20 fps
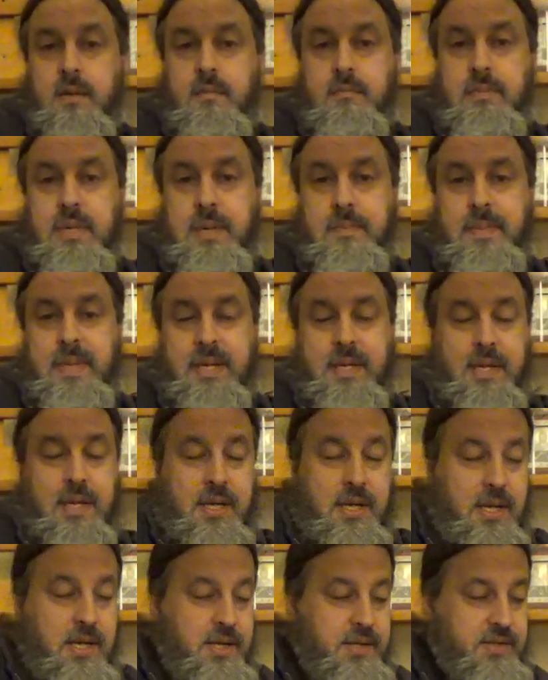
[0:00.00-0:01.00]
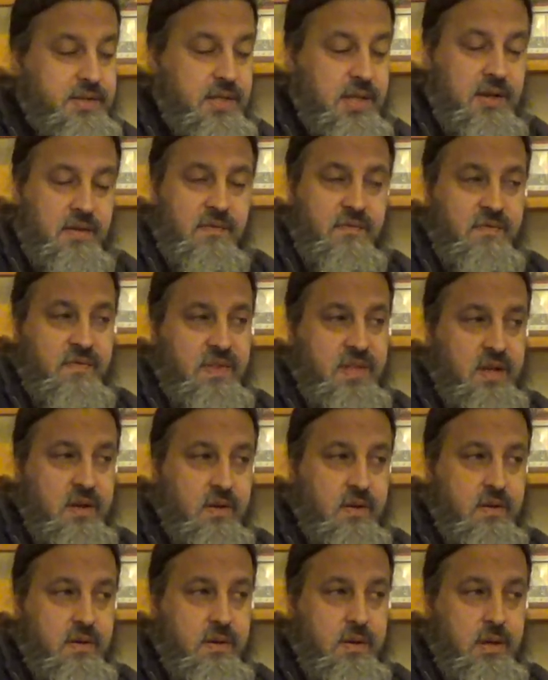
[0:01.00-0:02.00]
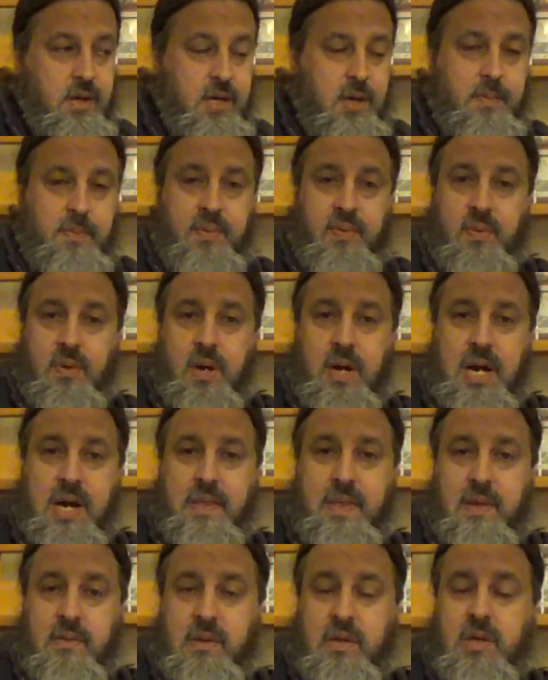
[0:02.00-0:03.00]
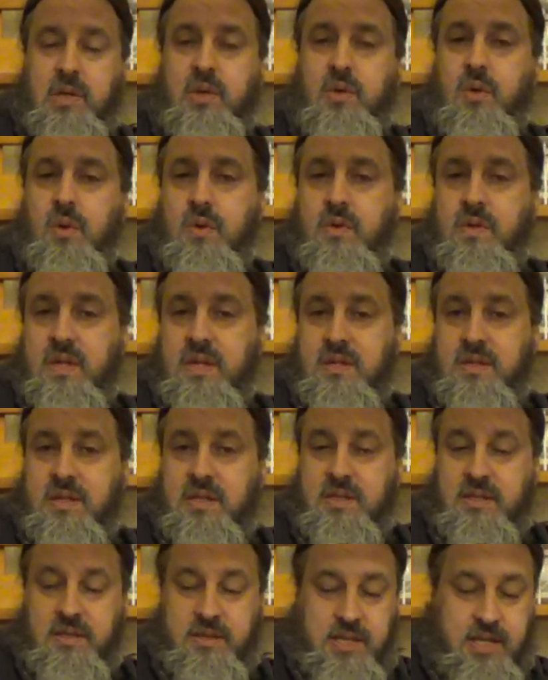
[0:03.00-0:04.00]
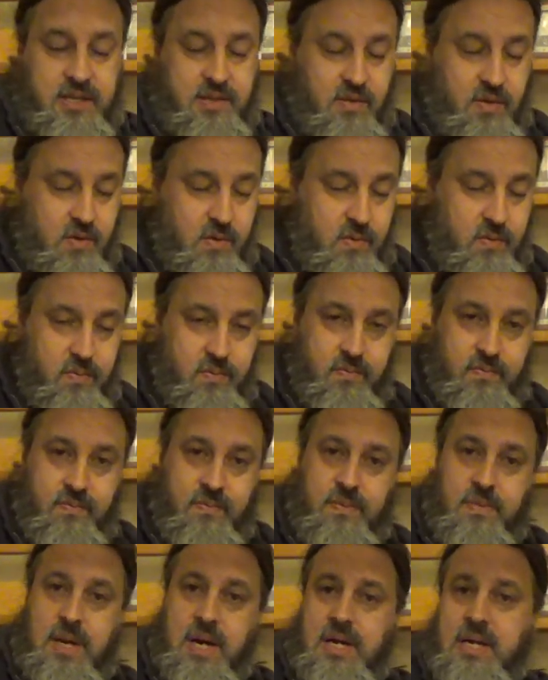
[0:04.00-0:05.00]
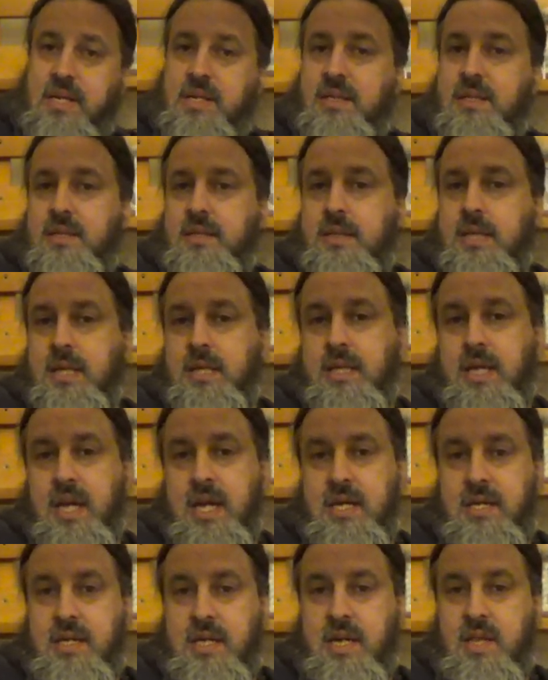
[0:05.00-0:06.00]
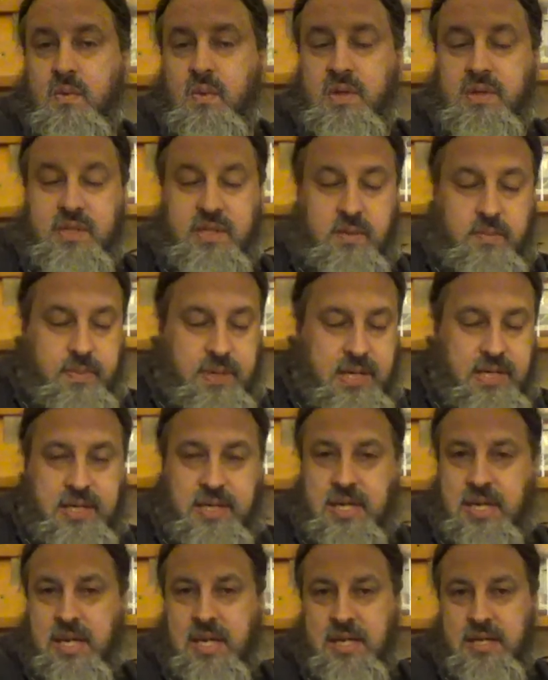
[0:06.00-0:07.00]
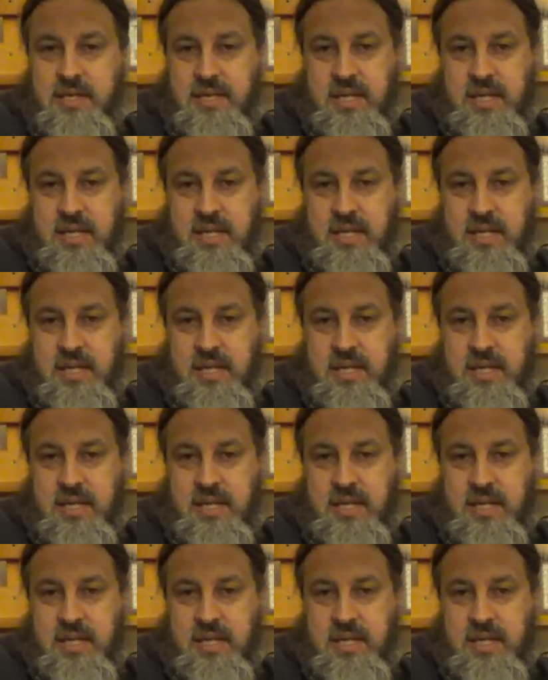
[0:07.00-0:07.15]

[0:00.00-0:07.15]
but because of their uh, pride, they will ignore this and state, well, I didn't see that. In other words, they'll be in not